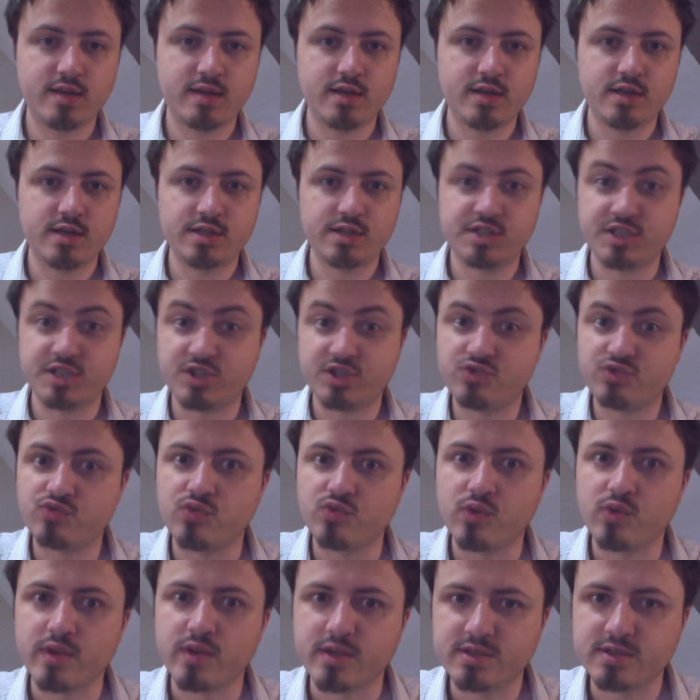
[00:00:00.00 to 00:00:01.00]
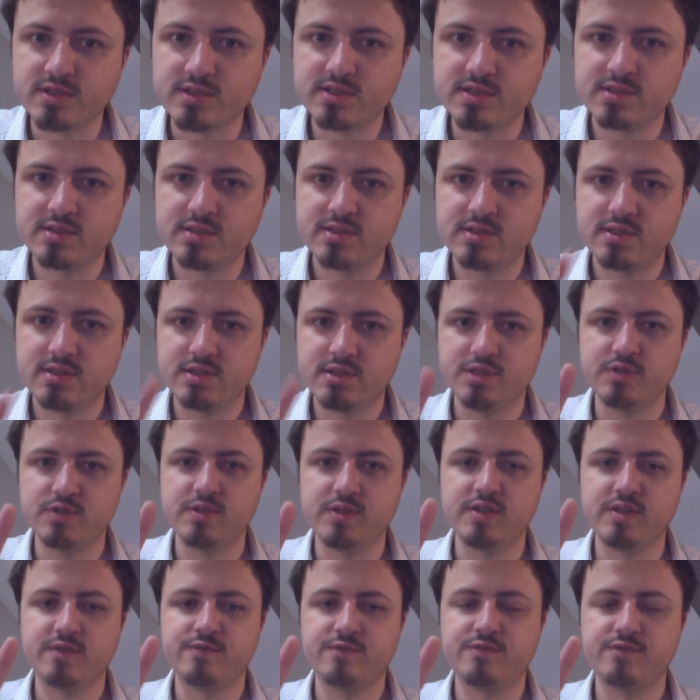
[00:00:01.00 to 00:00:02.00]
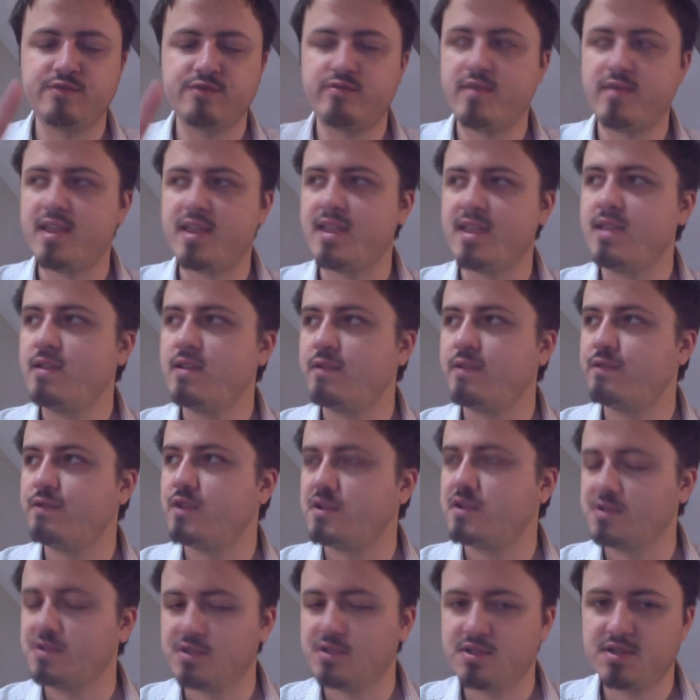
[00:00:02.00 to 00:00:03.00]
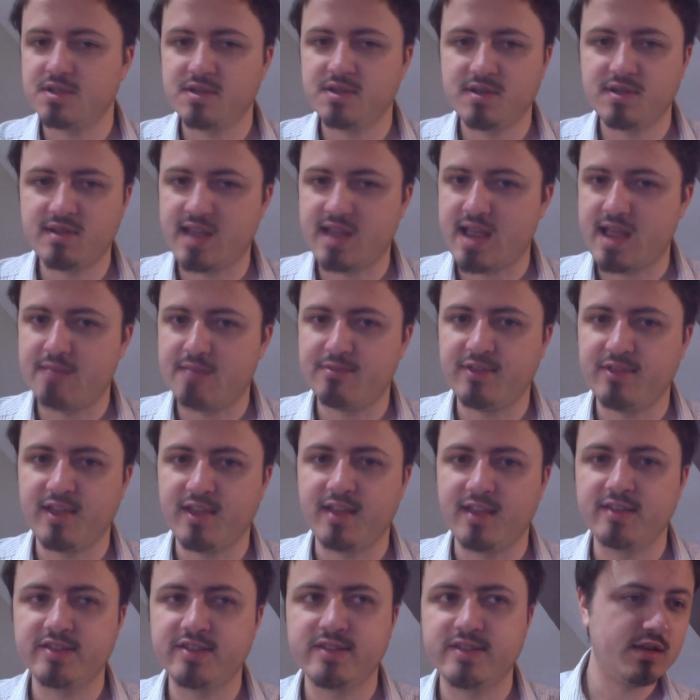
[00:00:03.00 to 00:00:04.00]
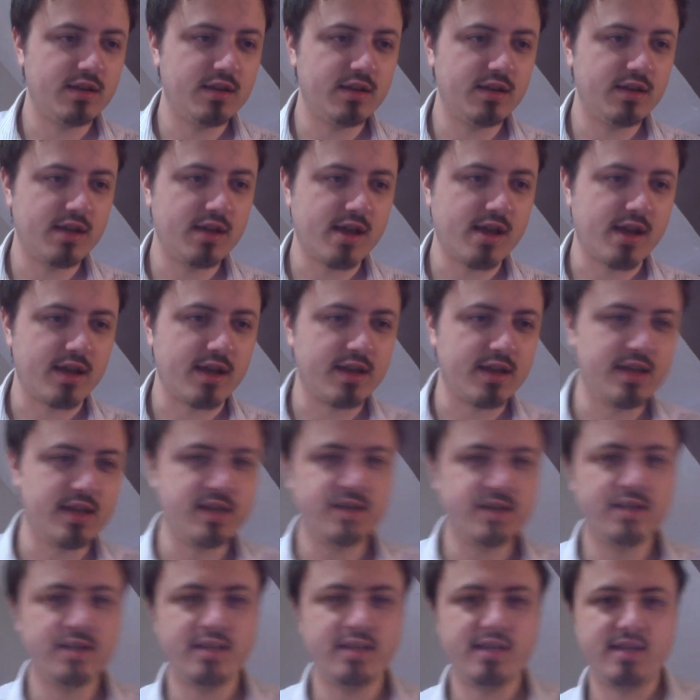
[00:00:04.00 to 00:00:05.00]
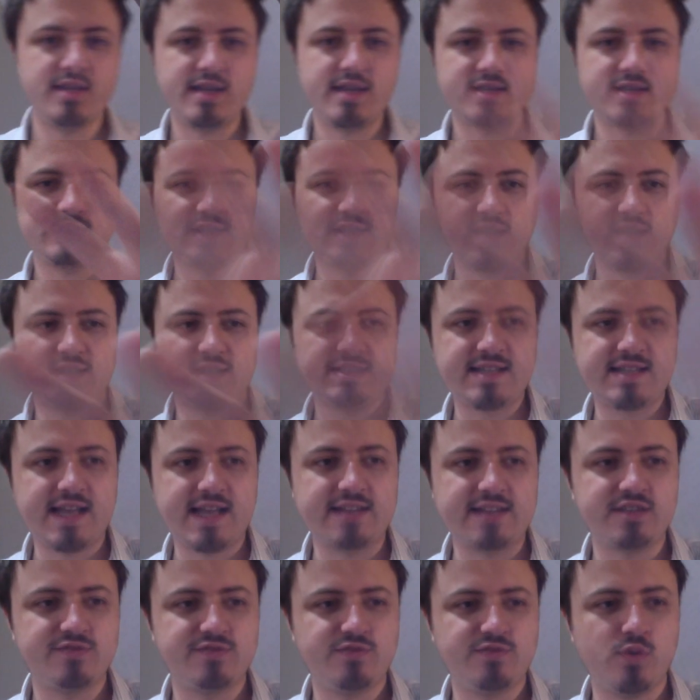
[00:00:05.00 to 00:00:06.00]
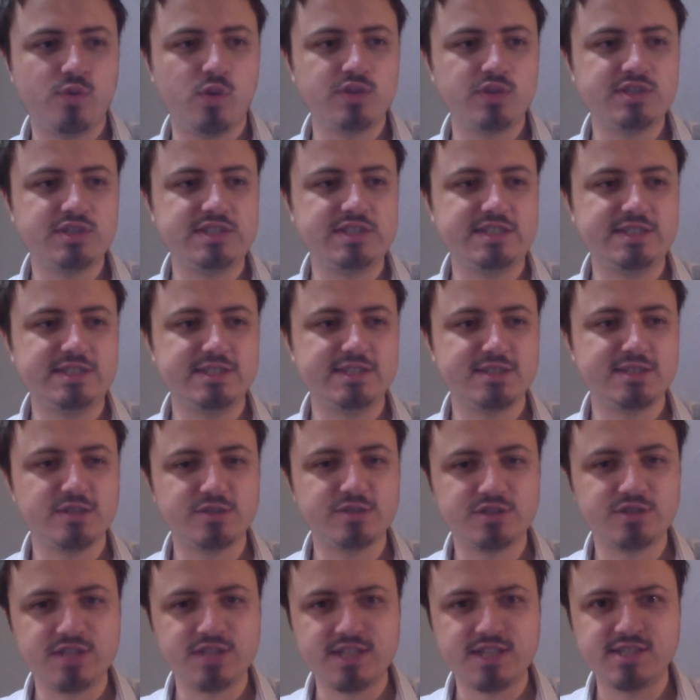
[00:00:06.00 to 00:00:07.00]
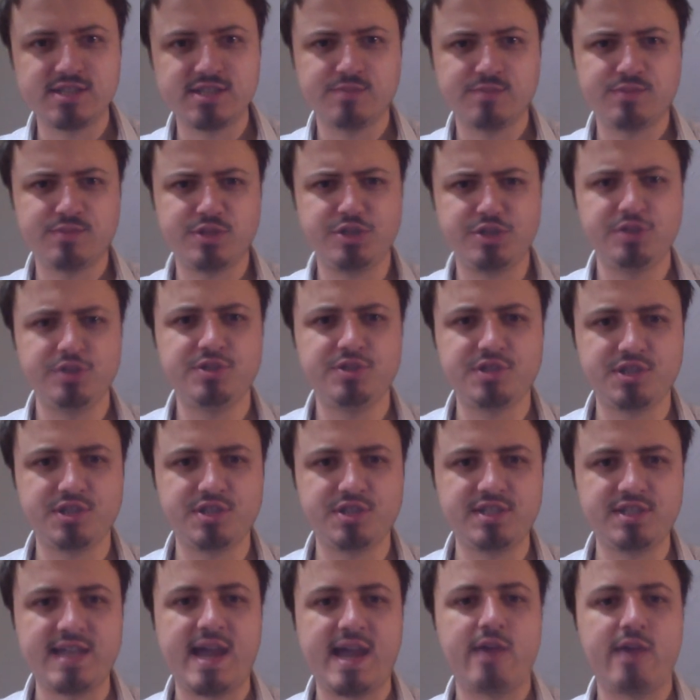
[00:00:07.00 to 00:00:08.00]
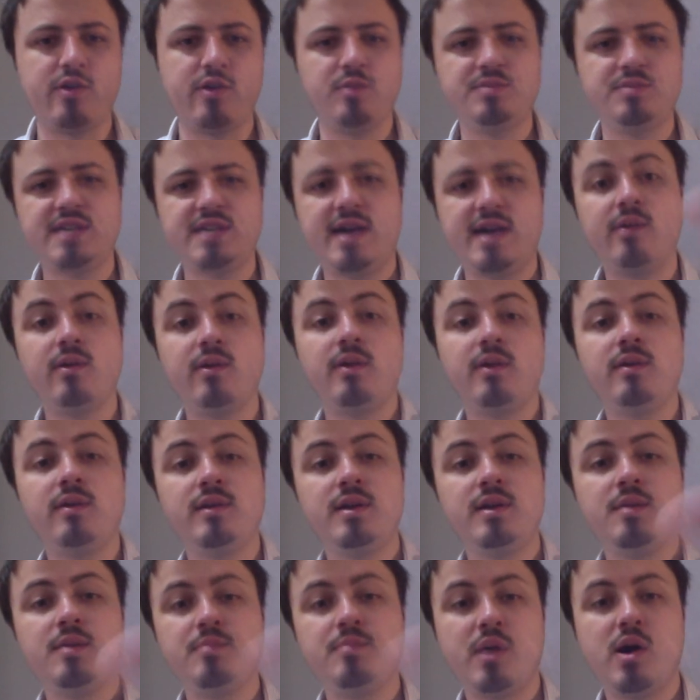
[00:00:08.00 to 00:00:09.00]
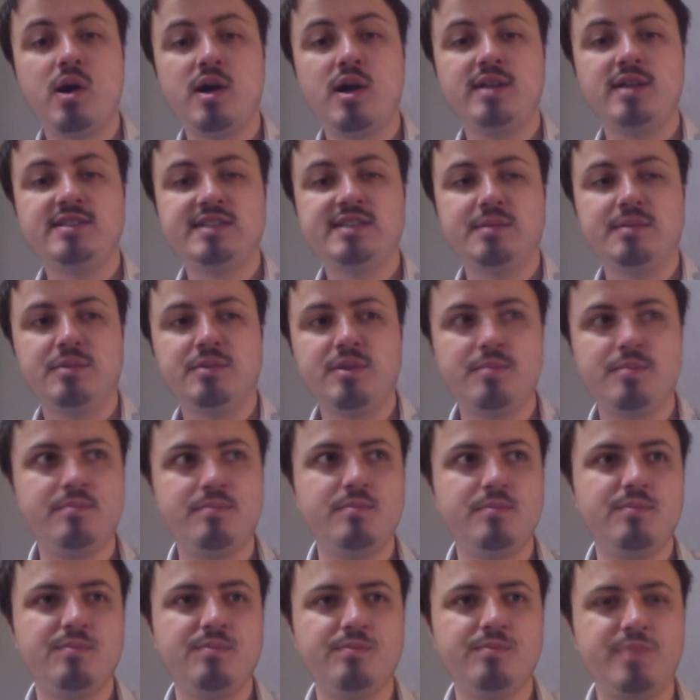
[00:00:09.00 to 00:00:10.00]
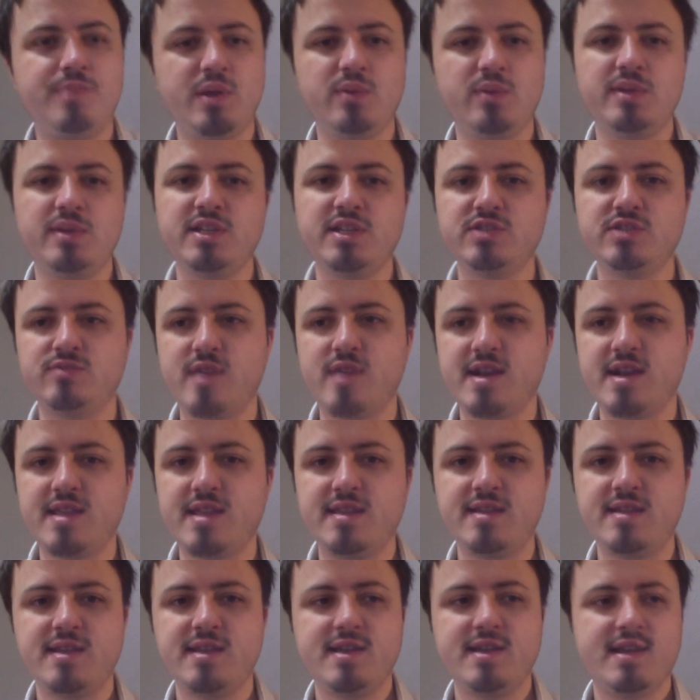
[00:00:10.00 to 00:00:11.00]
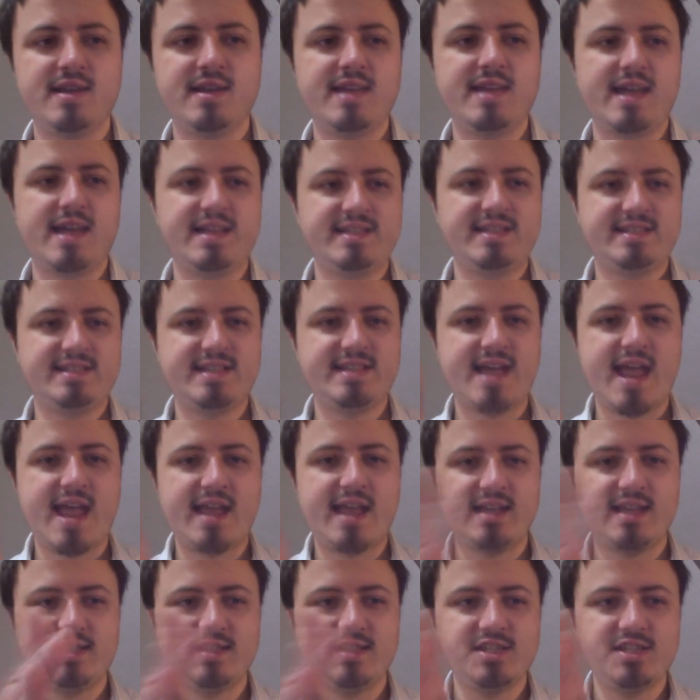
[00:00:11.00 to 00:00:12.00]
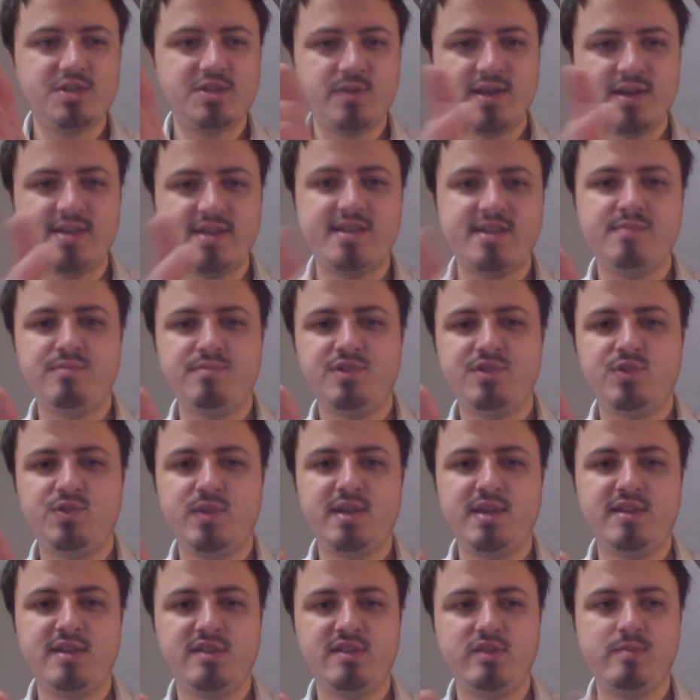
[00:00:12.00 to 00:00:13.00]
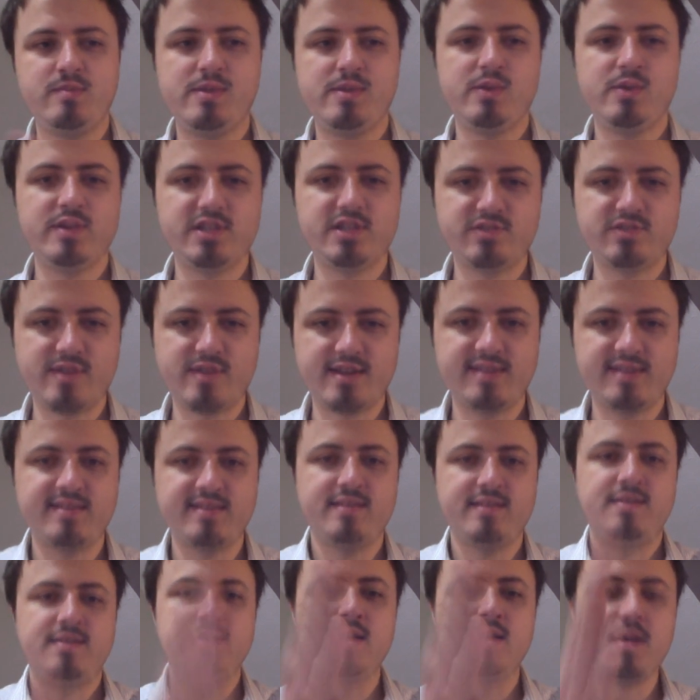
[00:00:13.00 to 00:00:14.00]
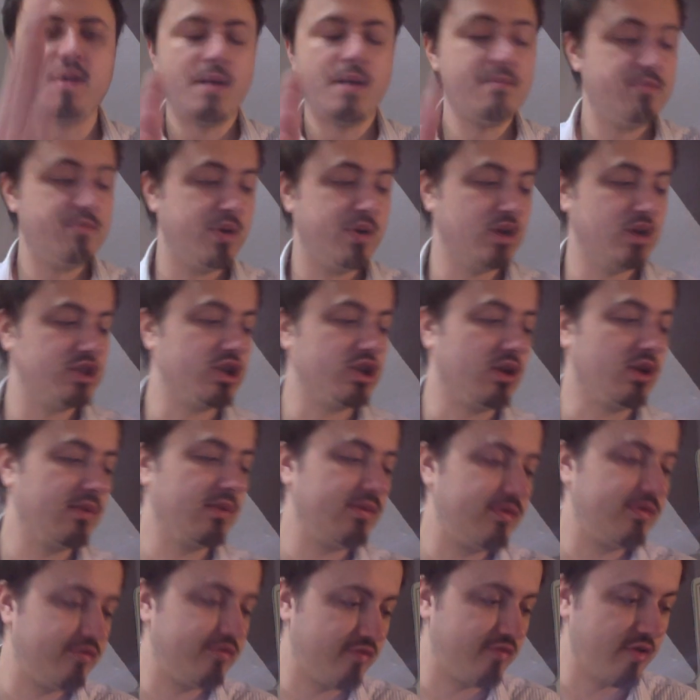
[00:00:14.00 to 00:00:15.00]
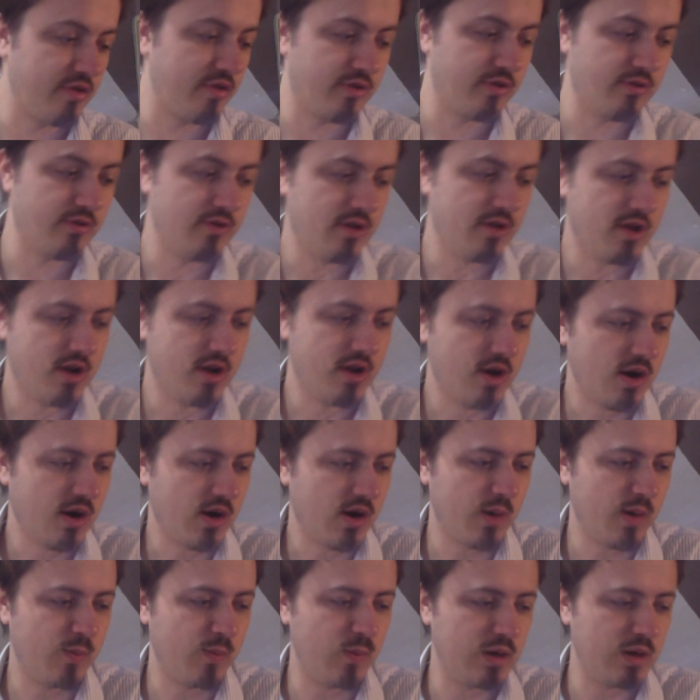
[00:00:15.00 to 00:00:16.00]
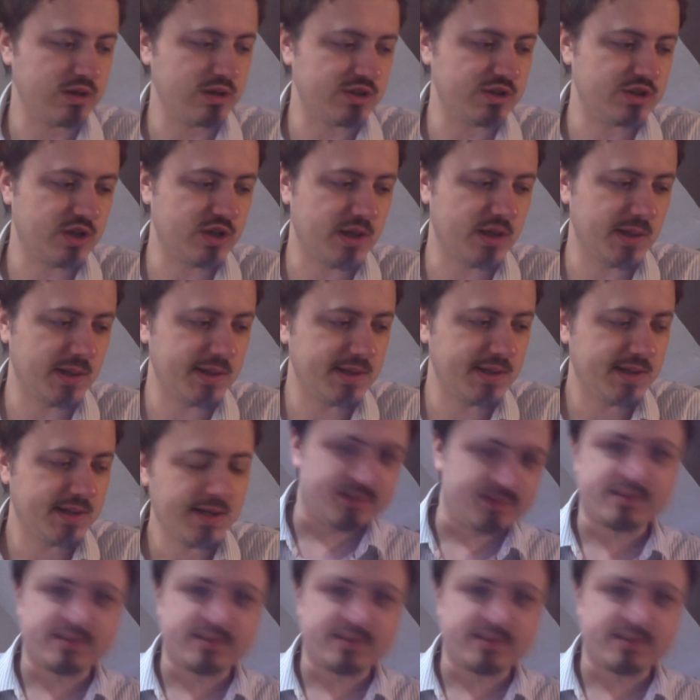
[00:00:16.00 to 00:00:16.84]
destroyers, unit of 3 of those damn things. Yeah, he had like scattered forces and those things that produce the scarabs out behind some of the buildings ready, and he had his tank situated in between 2 buildings ready to push on through on one side.